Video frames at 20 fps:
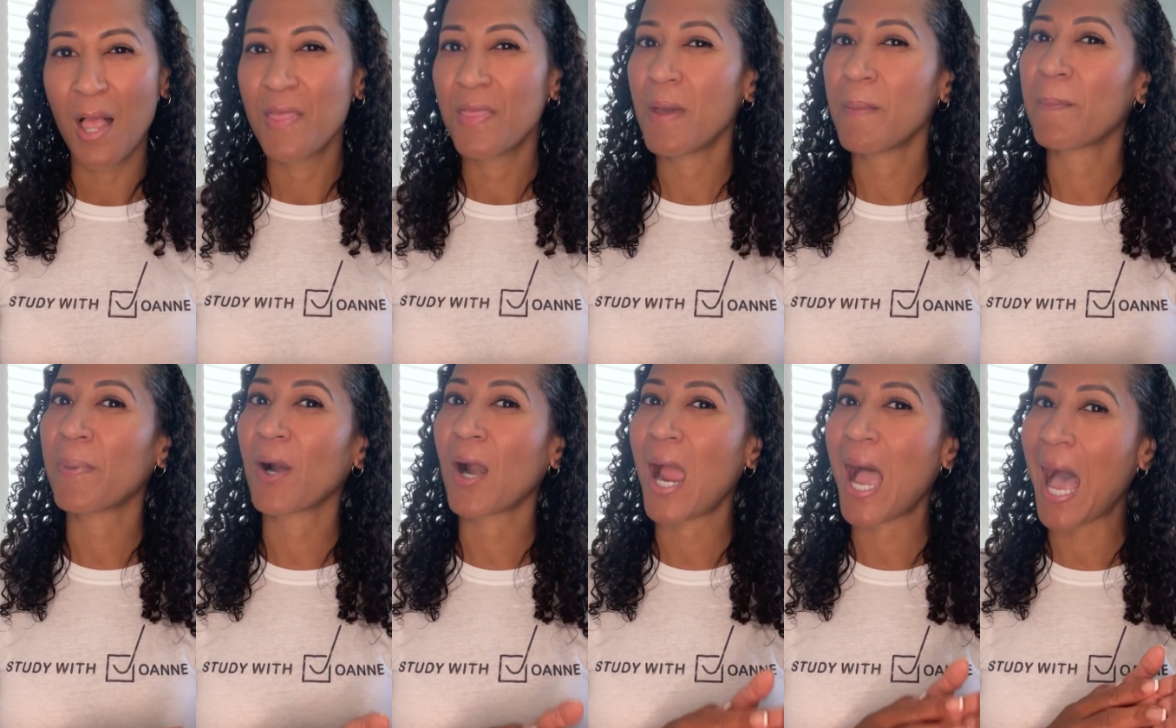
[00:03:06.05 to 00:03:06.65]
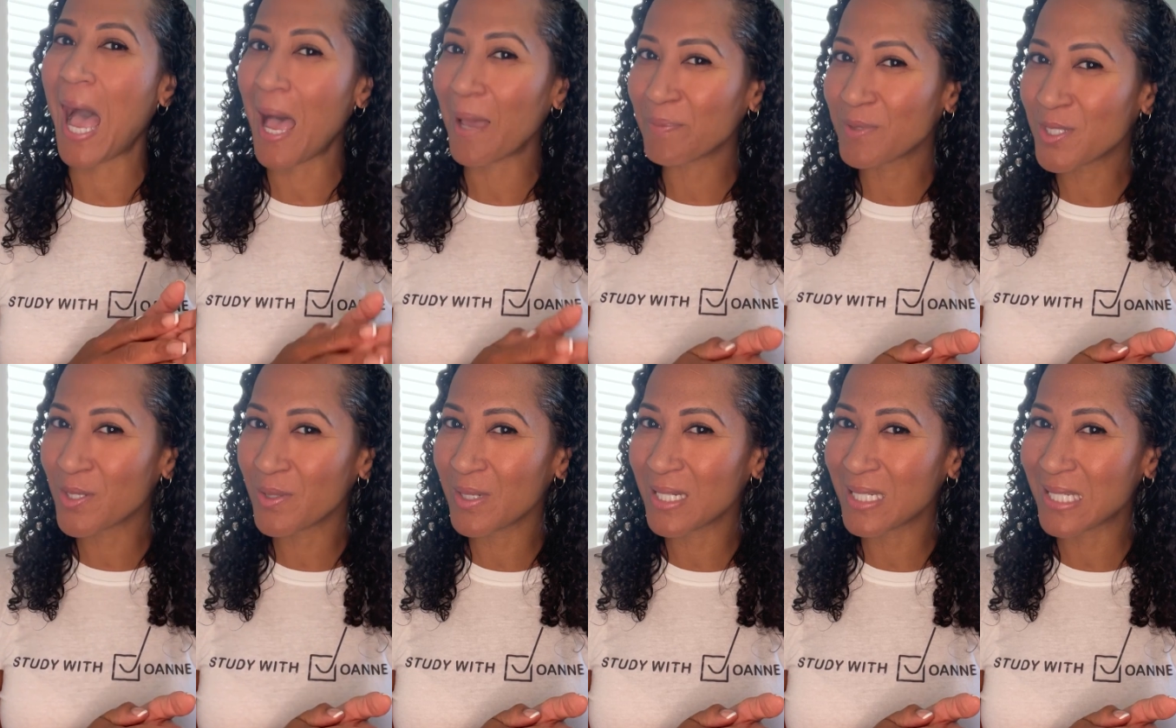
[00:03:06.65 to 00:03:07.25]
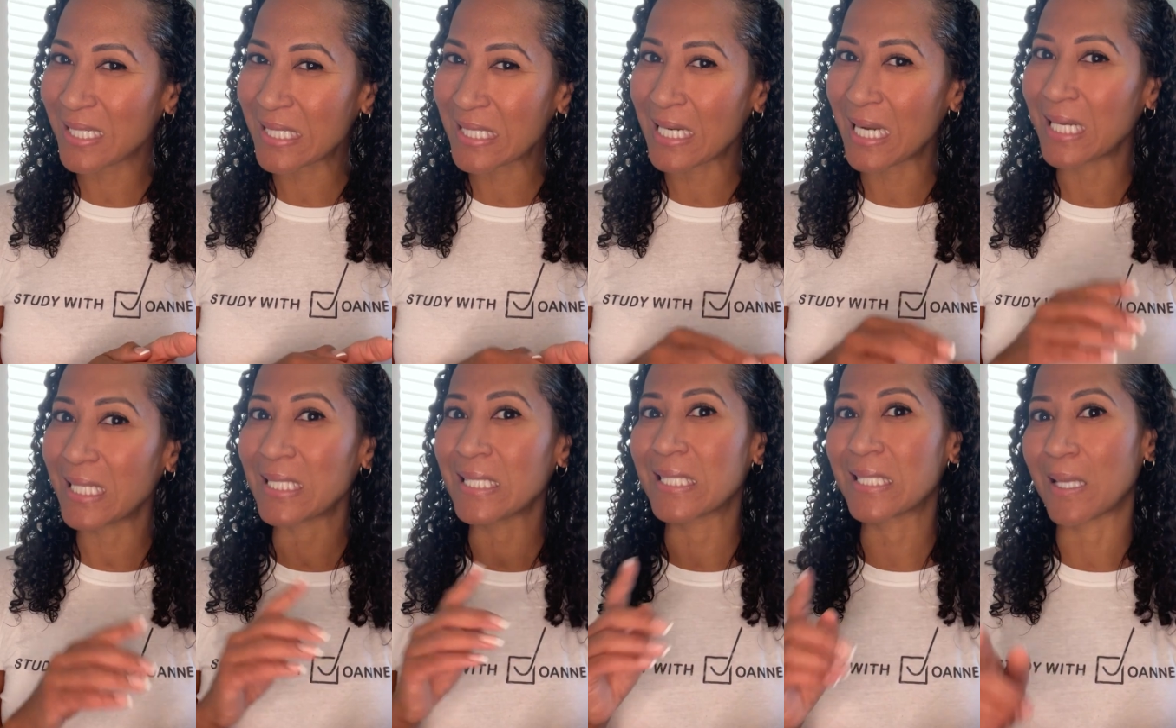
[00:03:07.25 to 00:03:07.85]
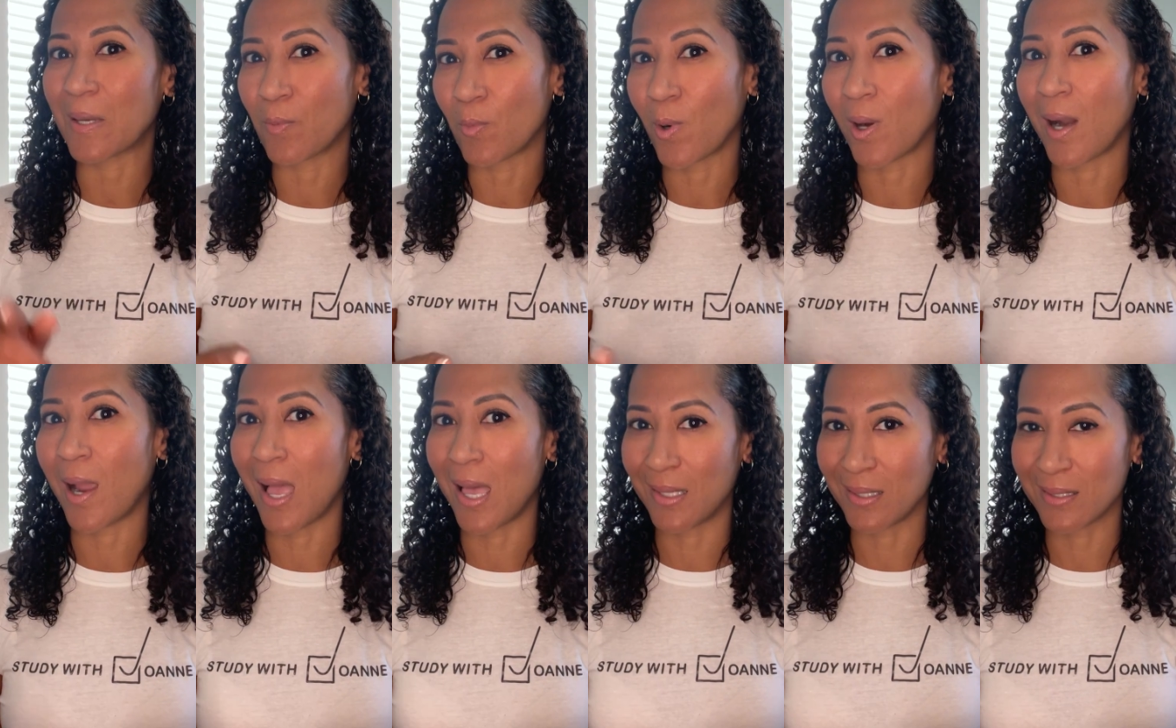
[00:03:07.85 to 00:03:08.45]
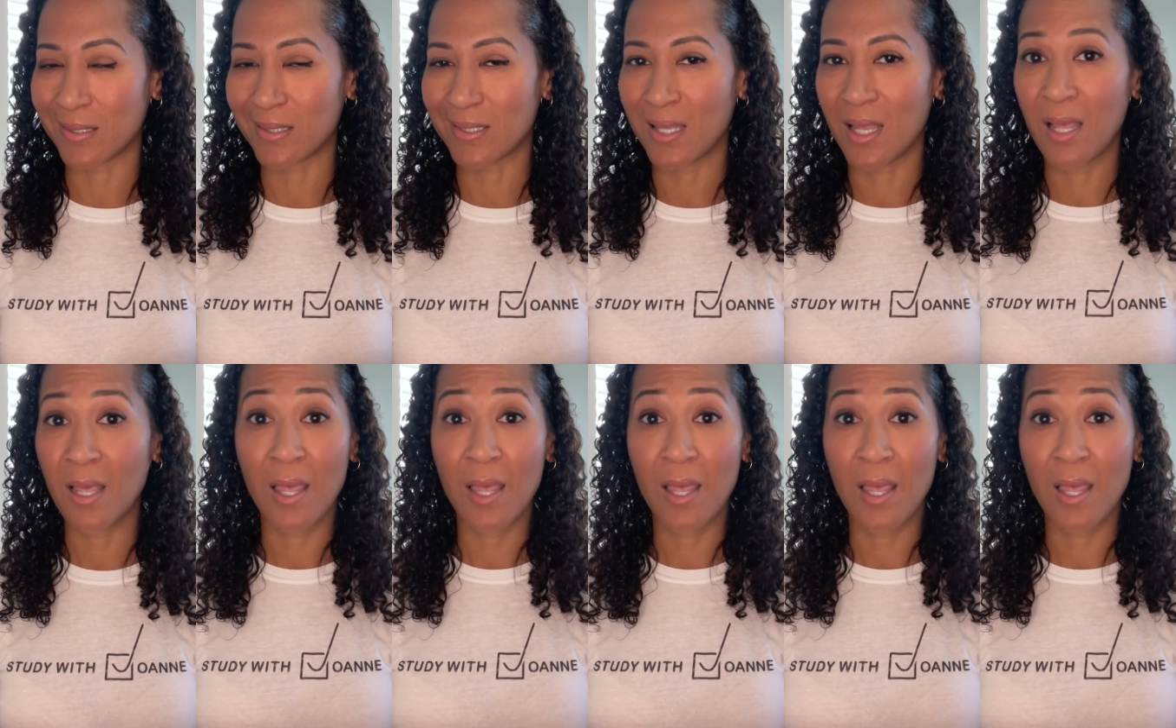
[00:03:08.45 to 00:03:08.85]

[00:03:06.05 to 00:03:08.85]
then perhaps you need to study somewhere else.